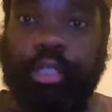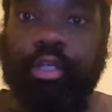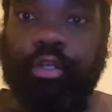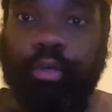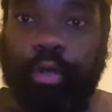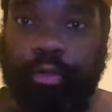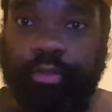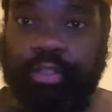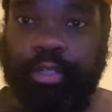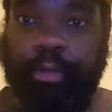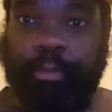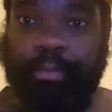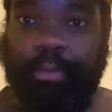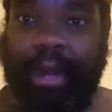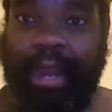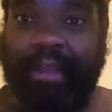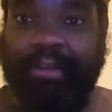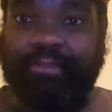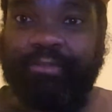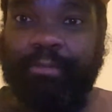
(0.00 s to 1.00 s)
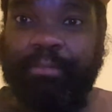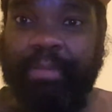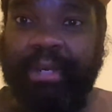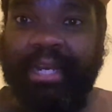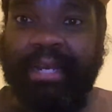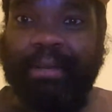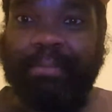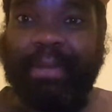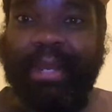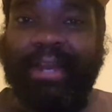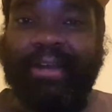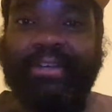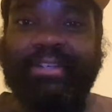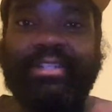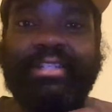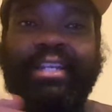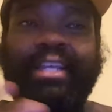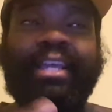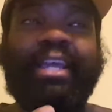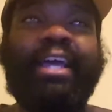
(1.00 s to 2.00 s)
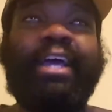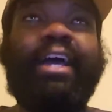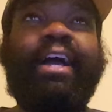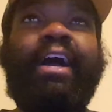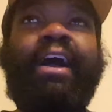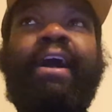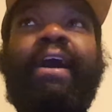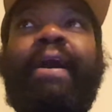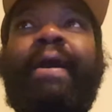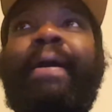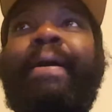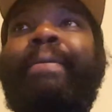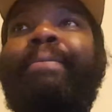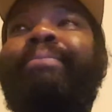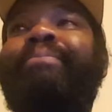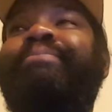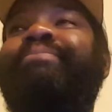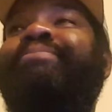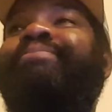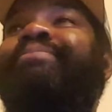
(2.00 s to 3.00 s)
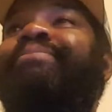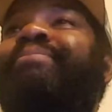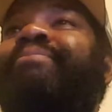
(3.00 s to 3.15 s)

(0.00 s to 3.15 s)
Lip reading: Kudos to the Browns for beating the Bears. And